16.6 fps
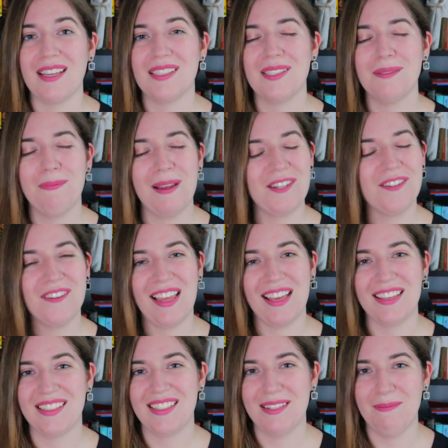Special
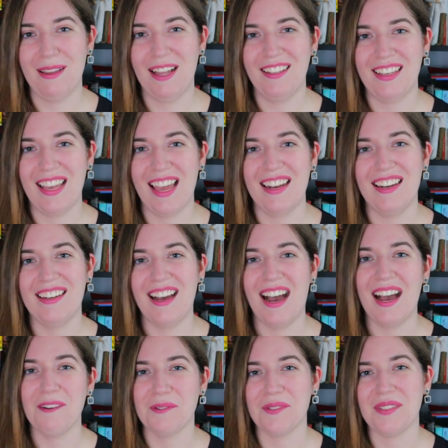thanks to Mel again, and
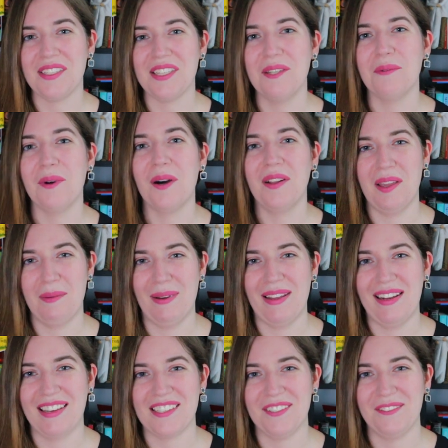I will see you all in my
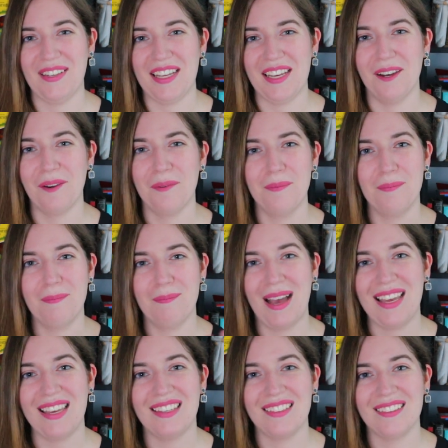next video.
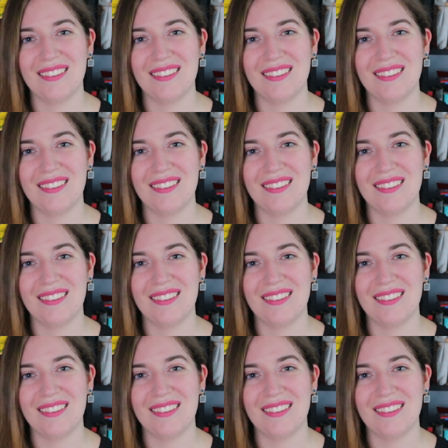Bye.